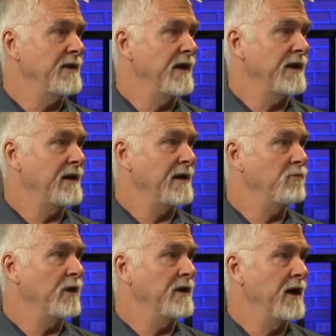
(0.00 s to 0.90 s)

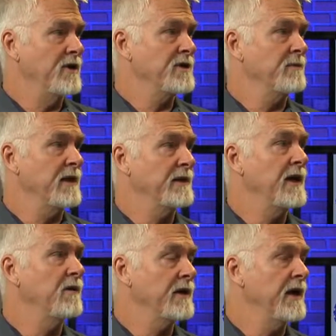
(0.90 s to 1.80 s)
99.9 or something like
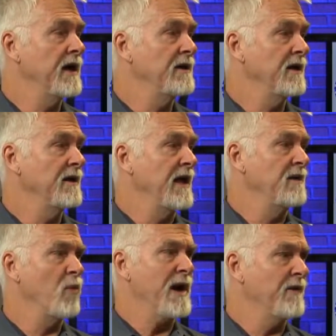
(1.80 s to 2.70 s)
that. Okay.
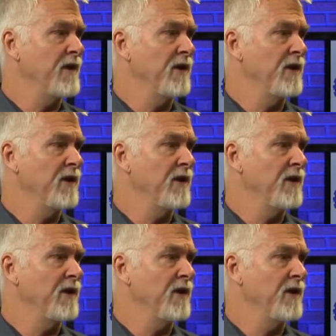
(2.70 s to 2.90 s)
And what a